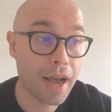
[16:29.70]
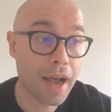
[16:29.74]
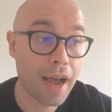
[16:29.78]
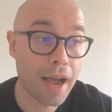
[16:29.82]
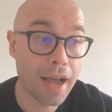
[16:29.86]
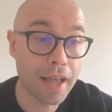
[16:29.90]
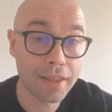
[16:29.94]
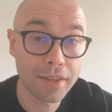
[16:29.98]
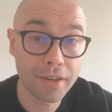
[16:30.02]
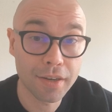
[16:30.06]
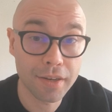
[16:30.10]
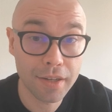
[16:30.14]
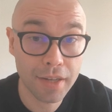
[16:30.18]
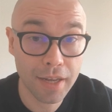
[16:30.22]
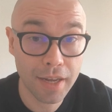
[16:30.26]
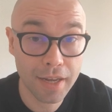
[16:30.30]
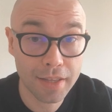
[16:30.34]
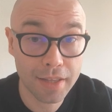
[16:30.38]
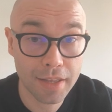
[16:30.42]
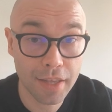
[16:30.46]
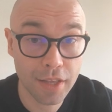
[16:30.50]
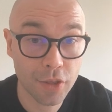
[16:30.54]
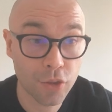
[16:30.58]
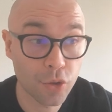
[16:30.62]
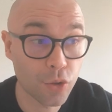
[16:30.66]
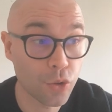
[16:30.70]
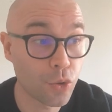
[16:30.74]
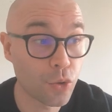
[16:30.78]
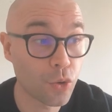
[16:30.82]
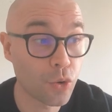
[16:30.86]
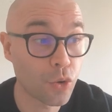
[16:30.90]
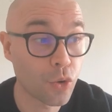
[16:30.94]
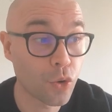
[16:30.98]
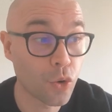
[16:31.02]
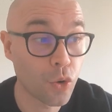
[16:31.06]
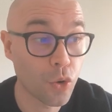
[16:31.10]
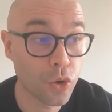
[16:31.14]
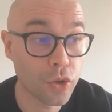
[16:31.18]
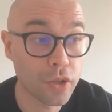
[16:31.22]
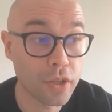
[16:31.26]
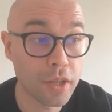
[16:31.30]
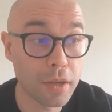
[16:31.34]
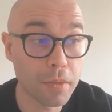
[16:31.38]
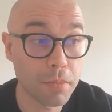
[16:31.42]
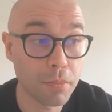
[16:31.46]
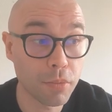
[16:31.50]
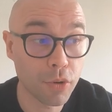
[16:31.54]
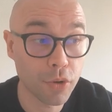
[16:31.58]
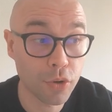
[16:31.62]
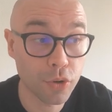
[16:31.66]
unrelated to Côte
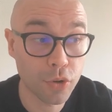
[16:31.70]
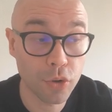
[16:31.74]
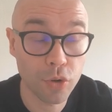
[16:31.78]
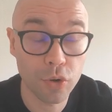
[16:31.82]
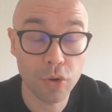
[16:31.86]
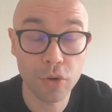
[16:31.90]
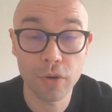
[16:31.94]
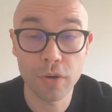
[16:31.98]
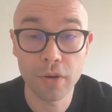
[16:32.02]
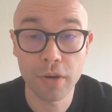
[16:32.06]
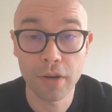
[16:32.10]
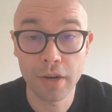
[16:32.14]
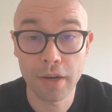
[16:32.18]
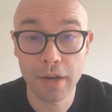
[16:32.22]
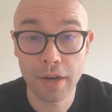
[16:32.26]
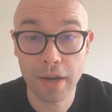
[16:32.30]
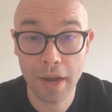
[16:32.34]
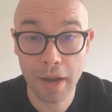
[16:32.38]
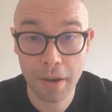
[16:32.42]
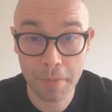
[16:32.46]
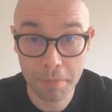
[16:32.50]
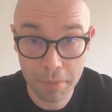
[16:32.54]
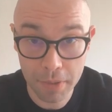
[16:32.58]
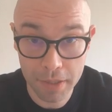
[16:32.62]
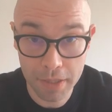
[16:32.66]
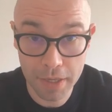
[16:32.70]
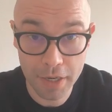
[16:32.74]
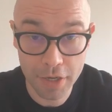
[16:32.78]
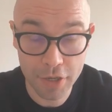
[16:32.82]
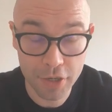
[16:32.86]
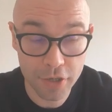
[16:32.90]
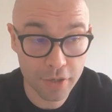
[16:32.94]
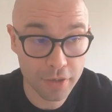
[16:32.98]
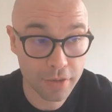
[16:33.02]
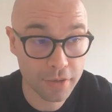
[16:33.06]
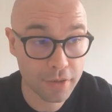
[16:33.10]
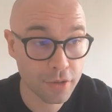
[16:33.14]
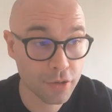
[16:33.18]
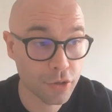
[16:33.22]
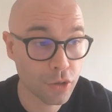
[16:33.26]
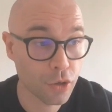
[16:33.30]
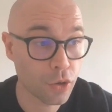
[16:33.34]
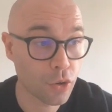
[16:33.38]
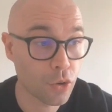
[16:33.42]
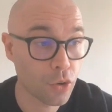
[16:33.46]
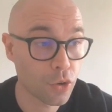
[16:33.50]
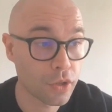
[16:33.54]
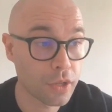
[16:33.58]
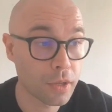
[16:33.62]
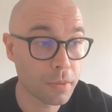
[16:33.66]
de Bordeaux appellation. So
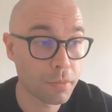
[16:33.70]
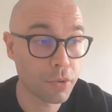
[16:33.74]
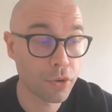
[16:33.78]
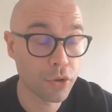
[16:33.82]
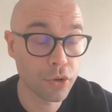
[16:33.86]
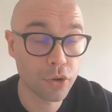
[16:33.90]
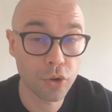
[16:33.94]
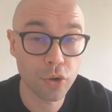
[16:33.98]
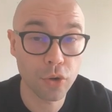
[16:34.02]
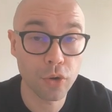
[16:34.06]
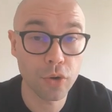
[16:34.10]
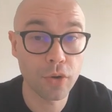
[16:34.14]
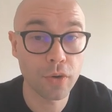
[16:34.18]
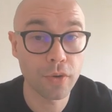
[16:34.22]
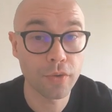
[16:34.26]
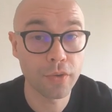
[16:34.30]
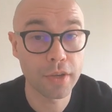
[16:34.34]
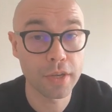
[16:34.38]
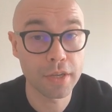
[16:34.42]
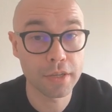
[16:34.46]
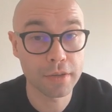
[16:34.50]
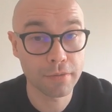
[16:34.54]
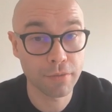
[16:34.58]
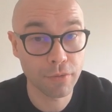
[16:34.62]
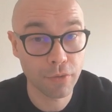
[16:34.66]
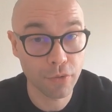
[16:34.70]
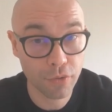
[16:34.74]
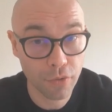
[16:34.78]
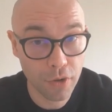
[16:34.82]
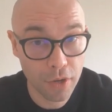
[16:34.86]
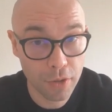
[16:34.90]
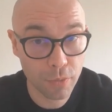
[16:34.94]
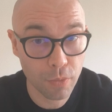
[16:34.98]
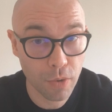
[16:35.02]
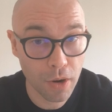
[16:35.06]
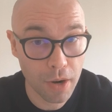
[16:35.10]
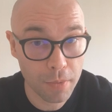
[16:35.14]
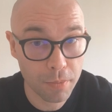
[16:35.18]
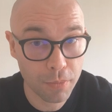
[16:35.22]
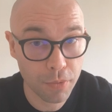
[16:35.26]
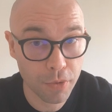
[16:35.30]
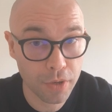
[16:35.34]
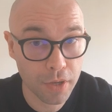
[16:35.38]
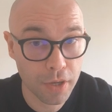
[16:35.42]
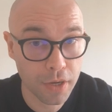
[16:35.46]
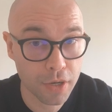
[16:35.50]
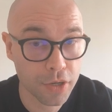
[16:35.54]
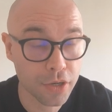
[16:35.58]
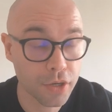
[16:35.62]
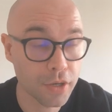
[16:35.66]
Côte de Bordeaux is for red wine
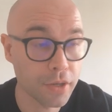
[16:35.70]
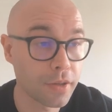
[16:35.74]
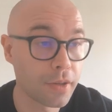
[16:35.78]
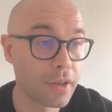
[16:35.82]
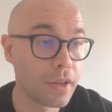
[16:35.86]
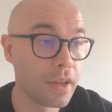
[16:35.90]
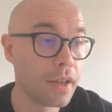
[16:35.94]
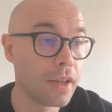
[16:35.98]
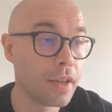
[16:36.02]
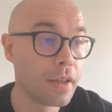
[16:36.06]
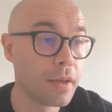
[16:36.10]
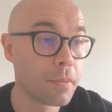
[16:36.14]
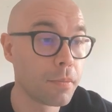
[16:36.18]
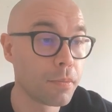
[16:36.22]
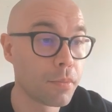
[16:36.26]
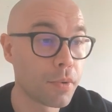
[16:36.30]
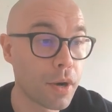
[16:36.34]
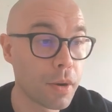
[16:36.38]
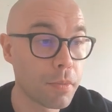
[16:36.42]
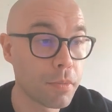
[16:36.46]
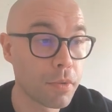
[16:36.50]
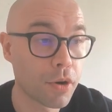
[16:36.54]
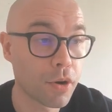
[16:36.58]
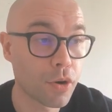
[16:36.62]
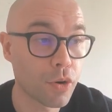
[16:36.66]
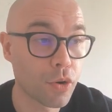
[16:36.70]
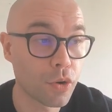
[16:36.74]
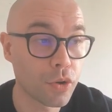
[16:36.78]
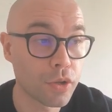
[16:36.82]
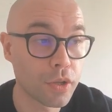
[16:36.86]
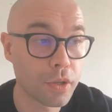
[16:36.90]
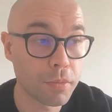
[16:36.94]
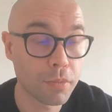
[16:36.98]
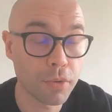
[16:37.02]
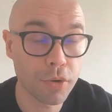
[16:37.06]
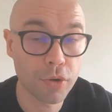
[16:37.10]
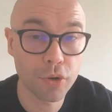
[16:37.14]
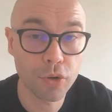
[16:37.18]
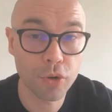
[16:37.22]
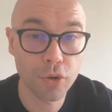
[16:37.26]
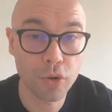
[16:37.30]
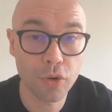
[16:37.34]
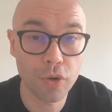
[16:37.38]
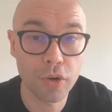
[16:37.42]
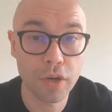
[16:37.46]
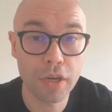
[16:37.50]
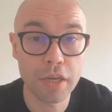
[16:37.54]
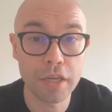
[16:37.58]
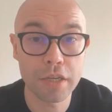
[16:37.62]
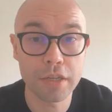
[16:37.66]
production. Premier Côte de
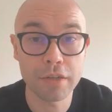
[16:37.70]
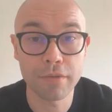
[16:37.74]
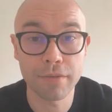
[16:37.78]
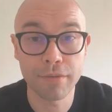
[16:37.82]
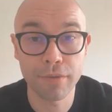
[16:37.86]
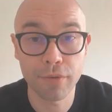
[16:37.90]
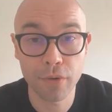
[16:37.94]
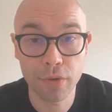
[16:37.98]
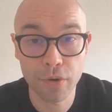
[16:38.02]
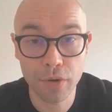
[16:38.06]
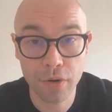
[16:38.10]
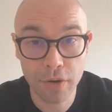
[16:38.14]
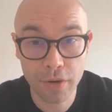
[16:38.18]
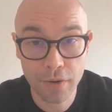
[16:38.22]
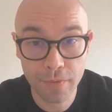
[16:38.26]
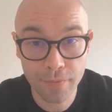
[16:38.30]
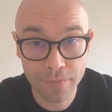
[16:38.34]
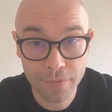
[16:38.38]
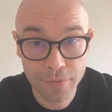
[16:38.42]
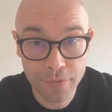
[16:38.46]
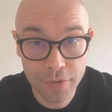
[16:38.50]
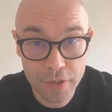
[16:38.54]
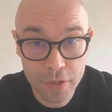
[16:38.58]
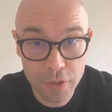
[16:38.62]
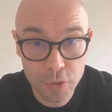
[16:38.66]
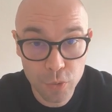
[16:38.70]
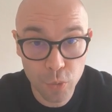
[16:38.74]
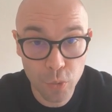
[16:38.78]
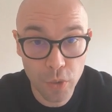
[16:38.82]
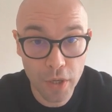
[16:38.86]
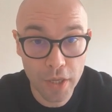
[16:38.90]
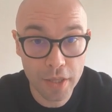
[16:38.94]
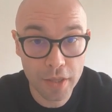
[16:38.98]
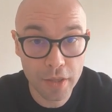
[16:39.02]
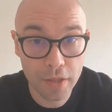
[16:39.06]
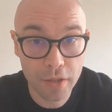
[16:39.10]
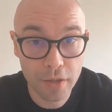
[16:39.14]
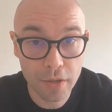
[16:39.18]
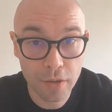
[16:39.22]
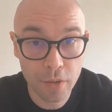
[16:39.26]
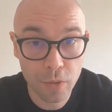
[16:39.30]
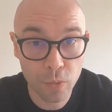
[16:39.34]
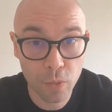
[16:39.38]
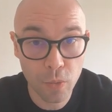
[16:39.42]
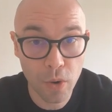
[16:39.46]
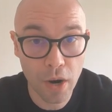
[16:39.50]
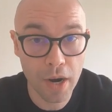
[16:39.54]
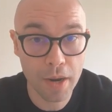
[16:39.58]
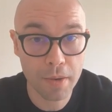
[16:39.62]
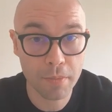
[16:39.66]
Bordeaux is for sweet
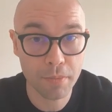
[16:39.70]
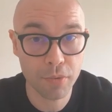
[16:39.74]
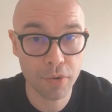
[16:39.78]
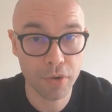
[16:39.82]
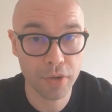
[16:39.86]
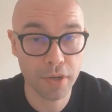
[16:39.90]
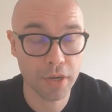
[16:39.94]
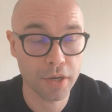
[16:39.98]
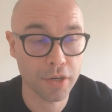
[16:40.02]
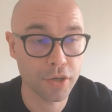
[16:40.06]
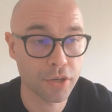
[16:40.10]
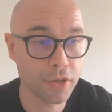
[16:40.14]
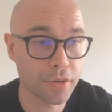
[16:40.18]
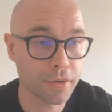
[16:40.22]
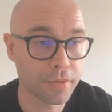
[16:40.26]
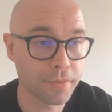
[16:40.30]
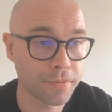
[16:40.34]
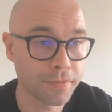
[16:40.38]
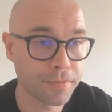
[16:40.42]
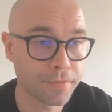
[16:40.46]
wine production.